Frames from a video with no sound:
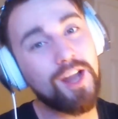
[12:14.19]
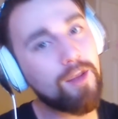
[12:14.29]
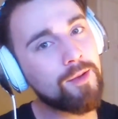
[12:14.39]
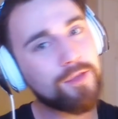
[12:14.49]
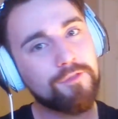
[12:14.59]
Check
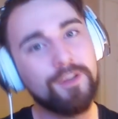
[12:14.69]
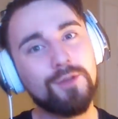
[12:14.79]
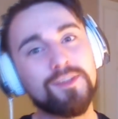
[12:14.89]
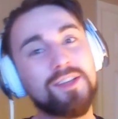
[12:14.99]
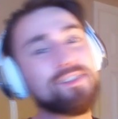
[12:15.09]
out my other
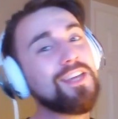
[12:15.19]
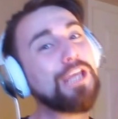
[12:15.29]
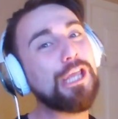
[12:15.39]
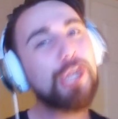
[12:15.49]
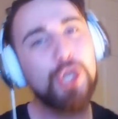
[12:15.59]
videos, and I'll
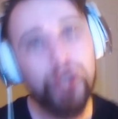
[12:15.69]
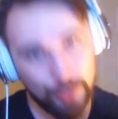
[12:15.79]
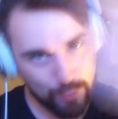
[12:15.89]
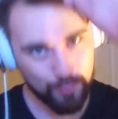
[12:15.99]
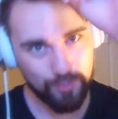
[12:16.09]
see
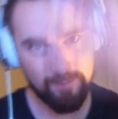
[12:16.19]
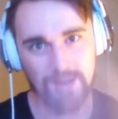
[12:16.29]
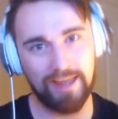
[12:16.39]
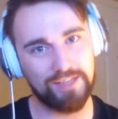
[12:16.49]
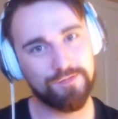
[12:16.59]
you in
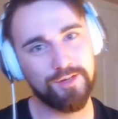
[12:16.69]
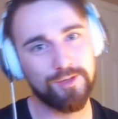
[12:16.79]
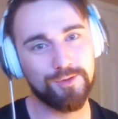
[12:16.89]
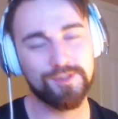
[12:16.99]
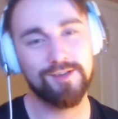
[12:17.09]
my next
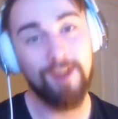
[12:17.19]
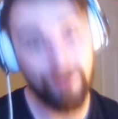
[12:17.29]
videos.